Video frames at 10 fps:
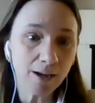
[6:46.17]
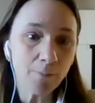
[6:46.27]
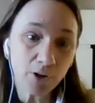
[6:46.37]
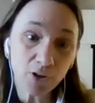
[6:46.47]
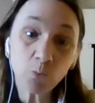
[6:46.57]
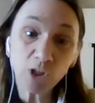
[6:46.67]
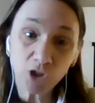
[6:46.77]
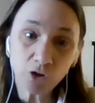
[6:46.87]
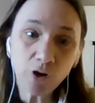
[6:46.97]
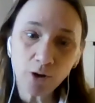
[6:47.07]
because we
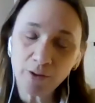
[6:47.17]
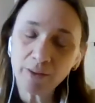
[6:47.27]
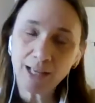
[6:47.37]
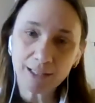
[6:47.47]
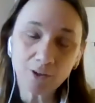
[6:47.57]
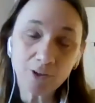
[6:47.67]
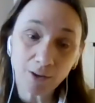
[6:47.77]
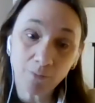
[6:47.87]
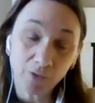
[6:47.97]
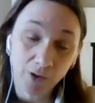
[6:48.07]
do know that there's lots
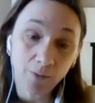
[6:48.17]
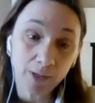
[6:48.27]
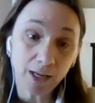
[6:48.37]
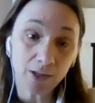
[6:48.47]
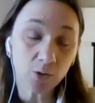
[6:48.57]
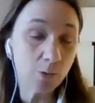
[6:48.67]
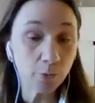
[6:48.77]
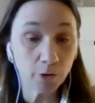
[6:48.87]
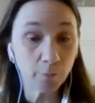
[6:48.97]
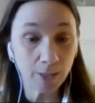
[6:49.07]
that can be done to
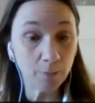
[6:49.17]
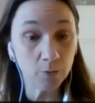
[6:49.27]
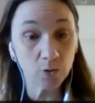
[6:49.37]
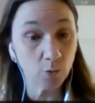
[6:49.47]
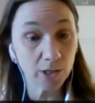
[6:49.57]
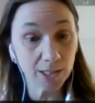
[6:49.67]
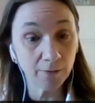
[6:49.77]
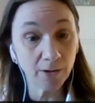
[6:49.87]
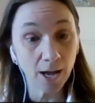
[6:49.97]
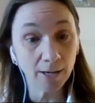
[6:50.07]
improve people's quality of
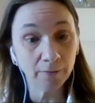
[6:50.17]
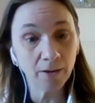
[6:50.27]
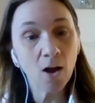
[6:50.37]
life